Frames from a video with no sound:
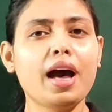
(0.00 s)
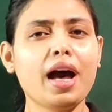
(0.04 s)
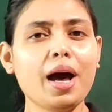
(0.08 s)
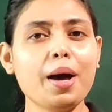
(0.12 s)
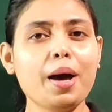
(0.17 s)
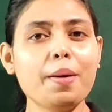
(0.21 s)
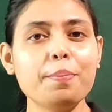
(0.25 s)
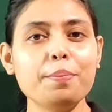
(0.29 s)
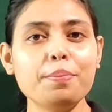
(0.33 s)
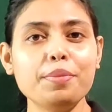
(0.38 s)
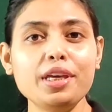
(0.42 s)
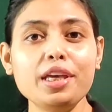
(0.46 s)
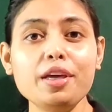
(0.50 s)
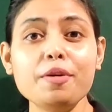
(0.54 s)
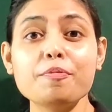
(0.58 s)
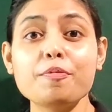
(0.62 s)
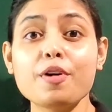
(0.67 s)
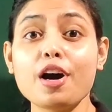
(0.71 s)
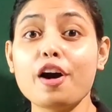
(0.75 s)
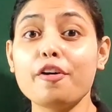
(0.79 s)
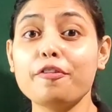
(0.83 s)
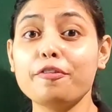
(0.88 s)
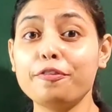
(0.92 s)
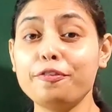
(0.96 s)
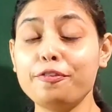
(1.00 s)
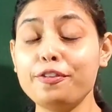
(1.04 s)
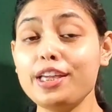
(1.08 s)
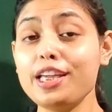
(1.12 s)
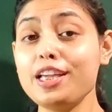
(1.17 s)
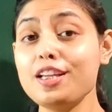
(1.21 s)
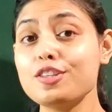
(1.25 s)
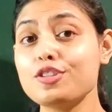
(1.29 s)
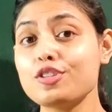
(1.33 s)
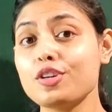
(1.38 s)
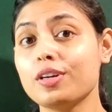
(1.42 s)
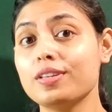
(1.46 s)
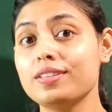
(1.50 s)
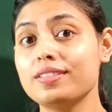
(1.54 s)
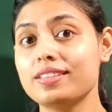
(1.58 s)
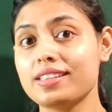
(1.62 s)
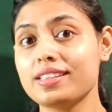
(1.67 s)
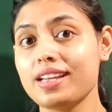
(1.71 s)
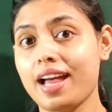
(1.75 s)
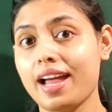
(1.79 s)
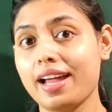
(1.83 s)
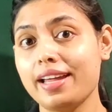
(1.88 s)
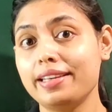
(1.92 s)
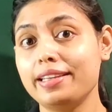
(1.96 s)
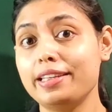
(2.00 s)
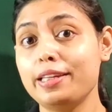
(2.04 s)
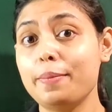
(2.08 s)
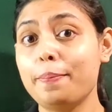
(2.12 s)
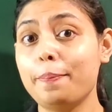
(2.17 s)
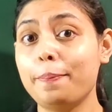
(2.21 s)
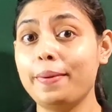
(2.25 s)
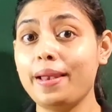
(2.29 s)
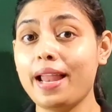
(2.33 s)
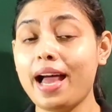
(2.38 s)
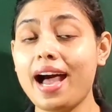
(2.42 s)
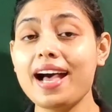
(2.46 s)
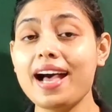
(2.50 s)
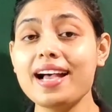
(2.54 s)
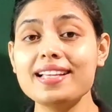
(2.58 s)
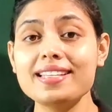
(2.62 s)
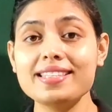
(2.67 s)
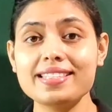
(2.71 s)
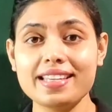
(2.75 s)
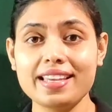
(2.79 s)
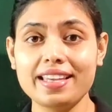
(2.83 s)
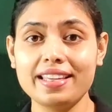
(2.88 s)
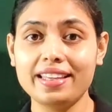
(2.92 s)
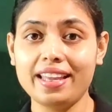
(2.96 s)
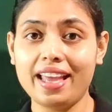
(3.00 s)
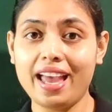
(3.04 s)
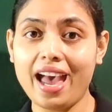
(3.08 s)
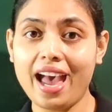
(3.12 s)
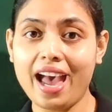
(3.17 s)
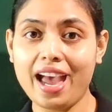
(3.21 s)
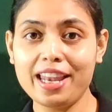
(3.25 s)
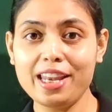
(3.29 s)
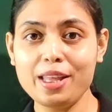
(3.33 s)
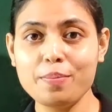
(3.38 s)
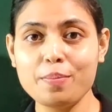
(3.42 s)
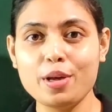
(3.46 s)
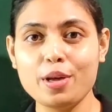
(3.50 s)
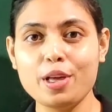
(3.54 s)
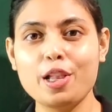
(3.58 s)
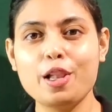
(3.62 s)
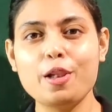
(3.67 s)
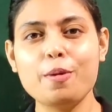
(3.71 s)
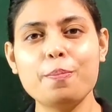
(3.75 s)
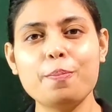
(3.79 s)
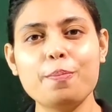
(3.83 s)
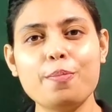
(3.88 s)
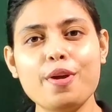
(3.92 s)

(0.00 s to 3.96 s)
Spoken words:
Amoeba feeds on tiny plants and animals